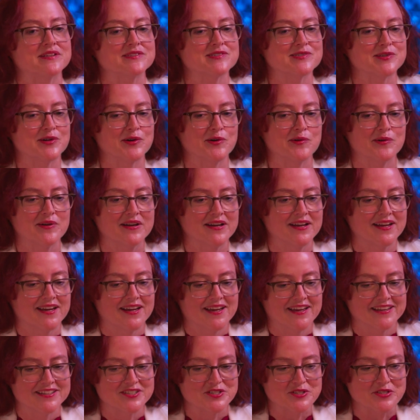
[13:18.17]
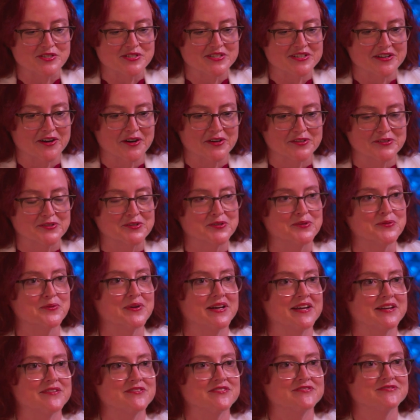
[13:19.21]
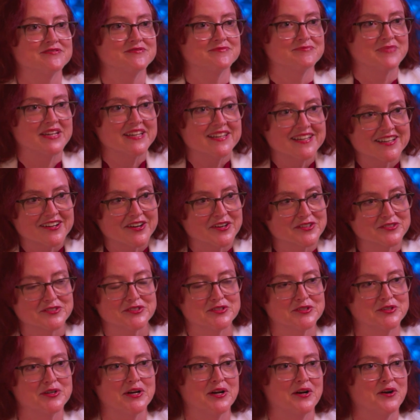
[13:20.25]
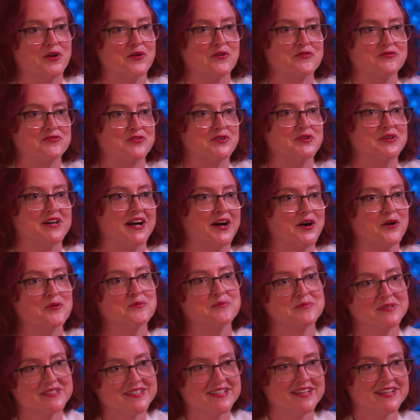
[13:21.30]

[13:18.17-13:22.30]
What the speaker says: So it's just our little way of making our little hopeful help